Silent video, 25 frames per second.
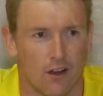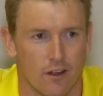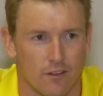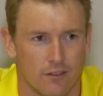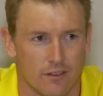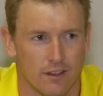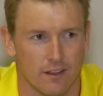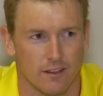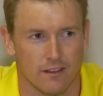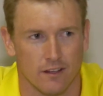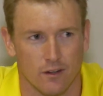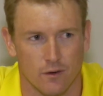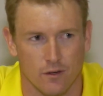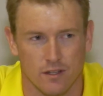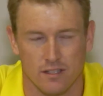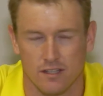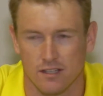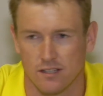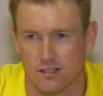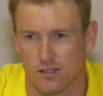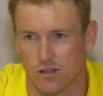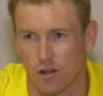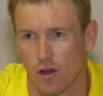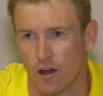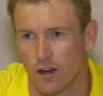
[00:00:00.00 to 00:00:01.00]
I think there is
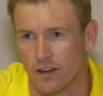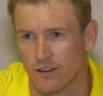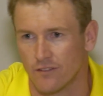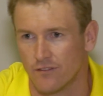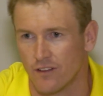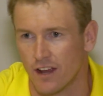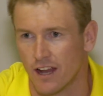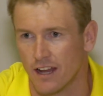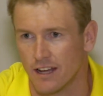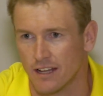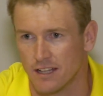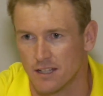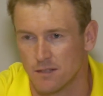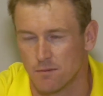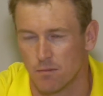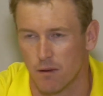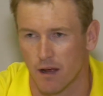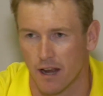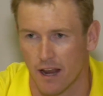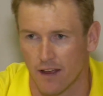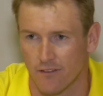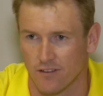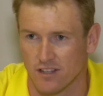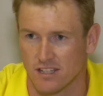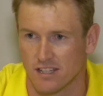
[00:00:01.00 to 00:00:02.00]
a slight advantage,
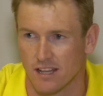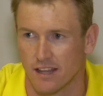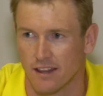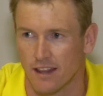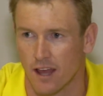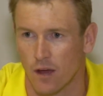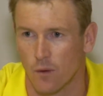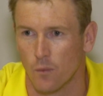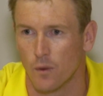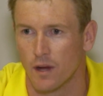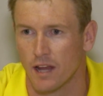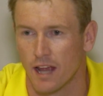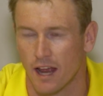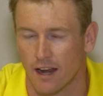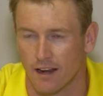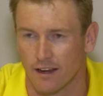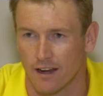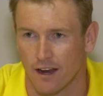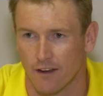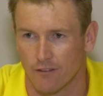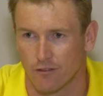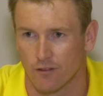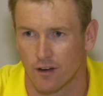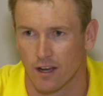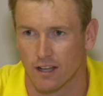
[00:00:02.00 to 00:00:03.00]
but having said that, we had
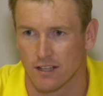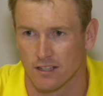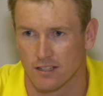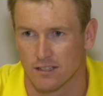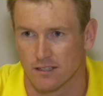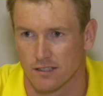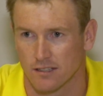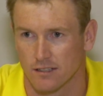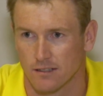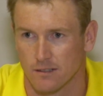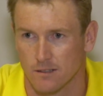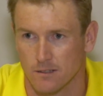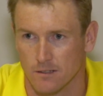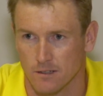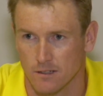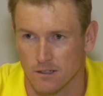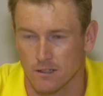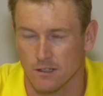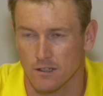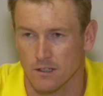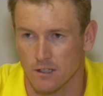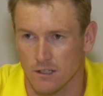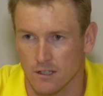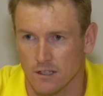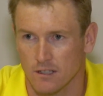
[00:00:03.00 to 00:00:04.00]
enough runs
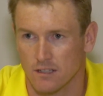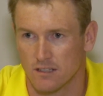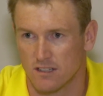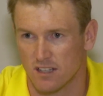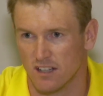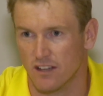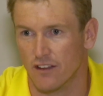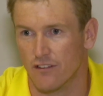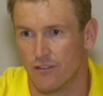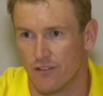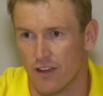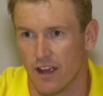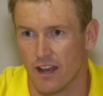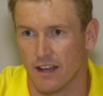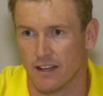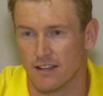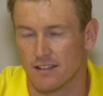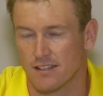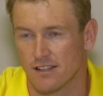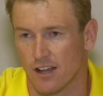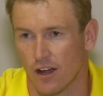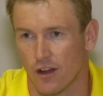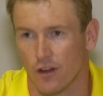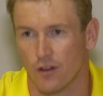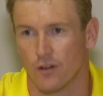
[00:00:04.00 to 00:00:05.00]
to defend.
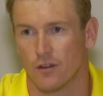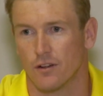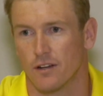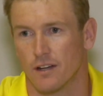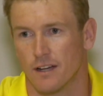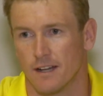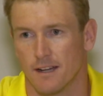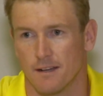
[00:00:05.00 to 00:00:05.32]
So,